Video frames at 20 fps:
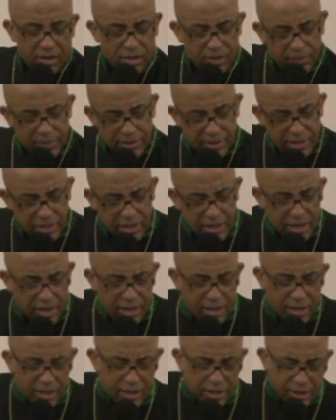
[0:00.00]
And then I, uh,
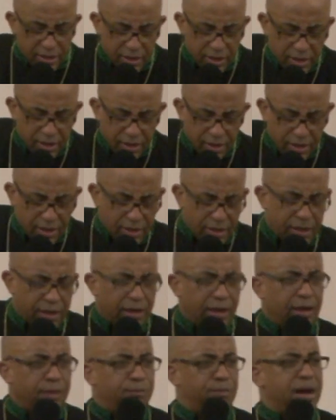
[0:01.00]

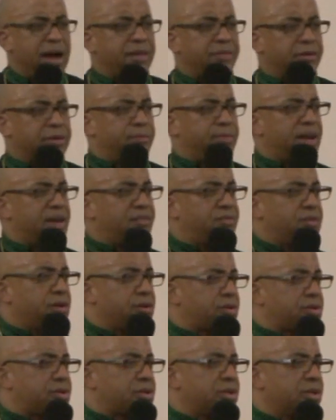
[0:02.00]
I got bothered by
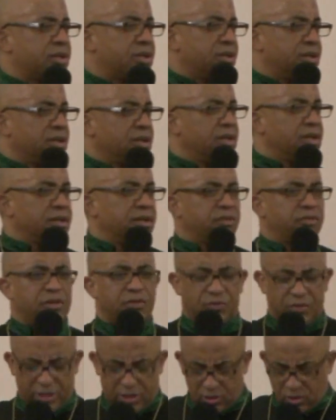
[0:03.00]
verse
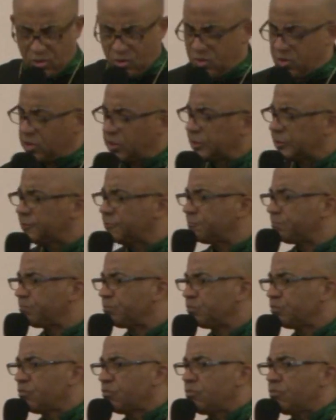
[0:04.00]
52.
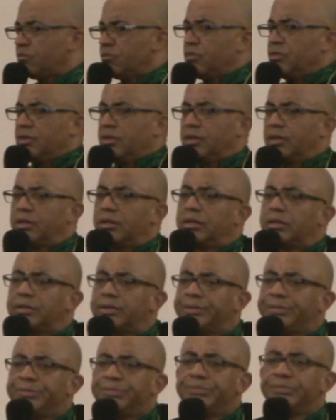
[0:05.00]
Uh,
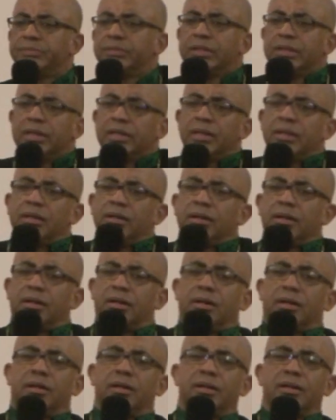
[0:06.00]

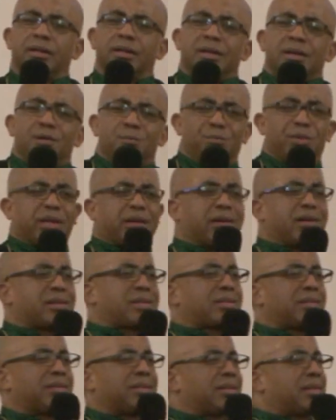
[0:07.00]
uh,
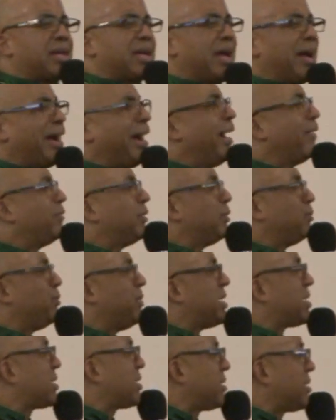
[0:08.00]
because the thing I haven't
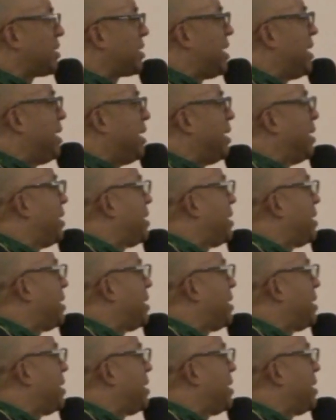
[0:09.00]
missed, seen in the